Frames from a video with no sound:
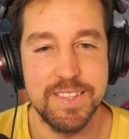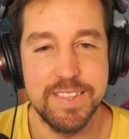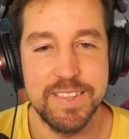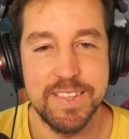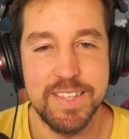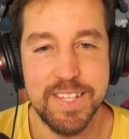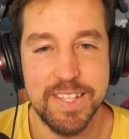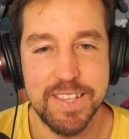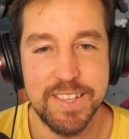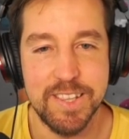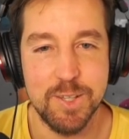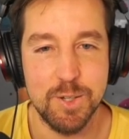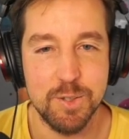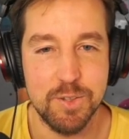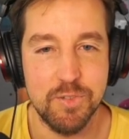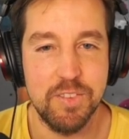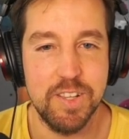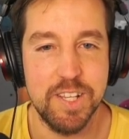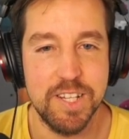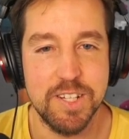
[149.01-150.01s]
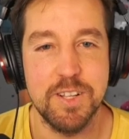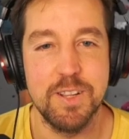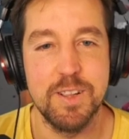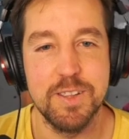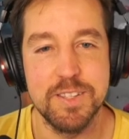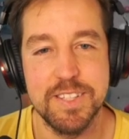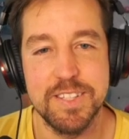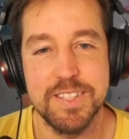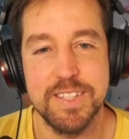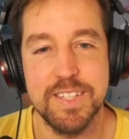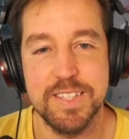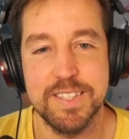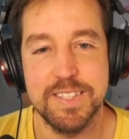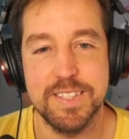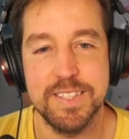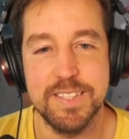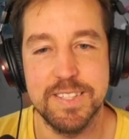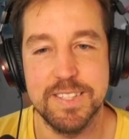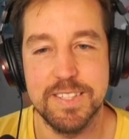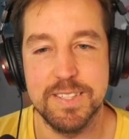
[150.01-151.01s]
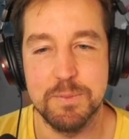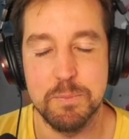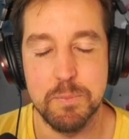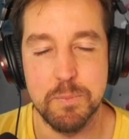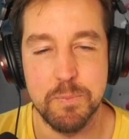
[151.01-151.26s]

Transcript: did not flash all the sixes,